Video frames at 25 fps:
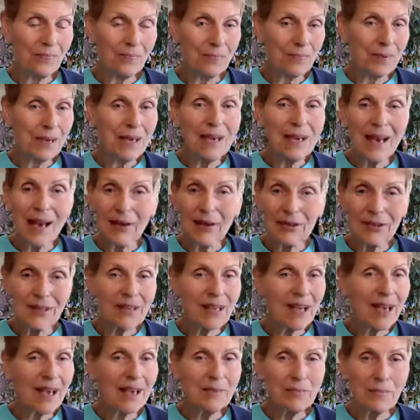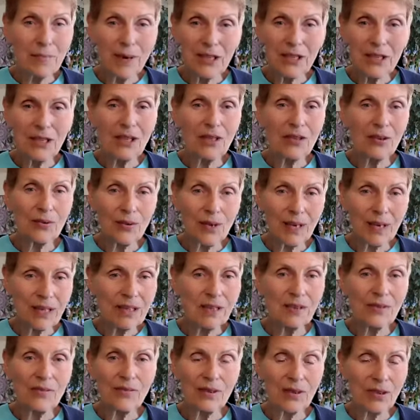be outside much in the
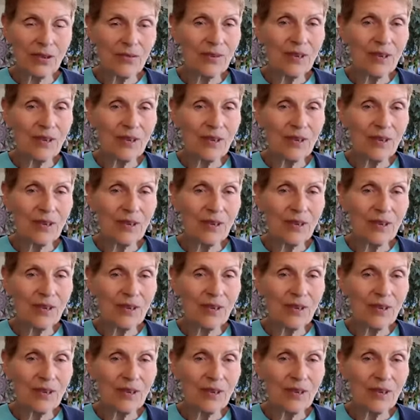rest of your